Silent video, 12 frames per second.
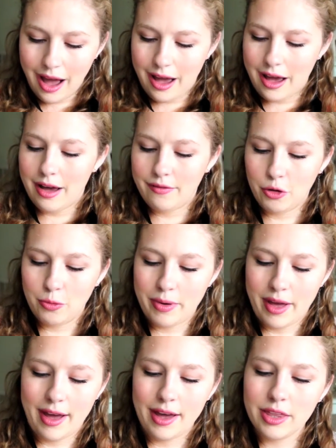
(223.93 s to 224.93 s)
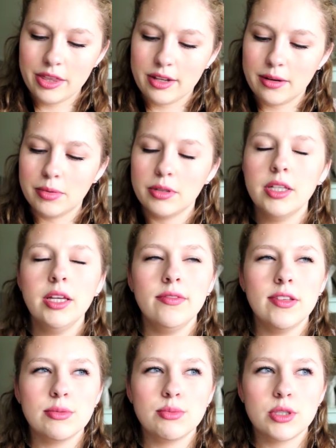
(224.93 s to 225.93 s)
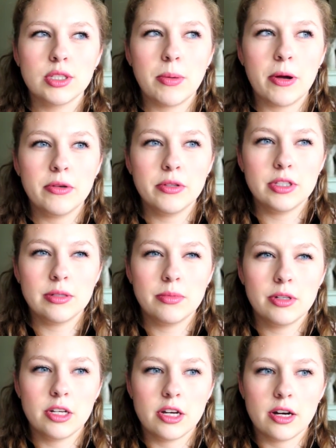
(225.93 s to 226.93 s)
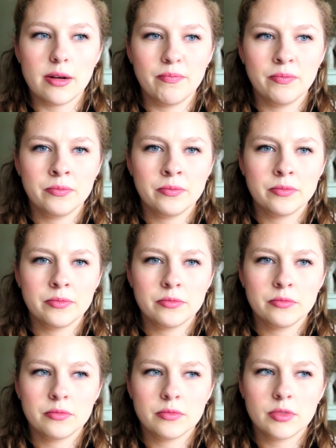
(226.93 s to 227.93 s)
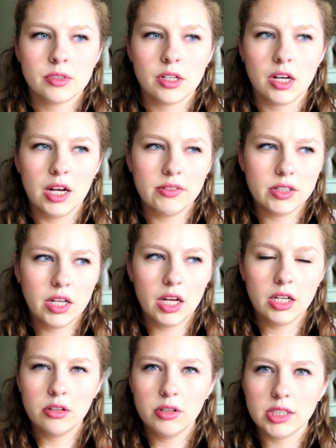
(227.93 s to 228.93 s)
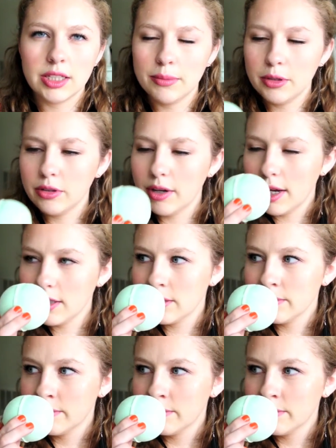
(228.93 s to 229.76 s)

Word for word: Avobath, and I believe this was supposed to be uh, avocado and lemongrass.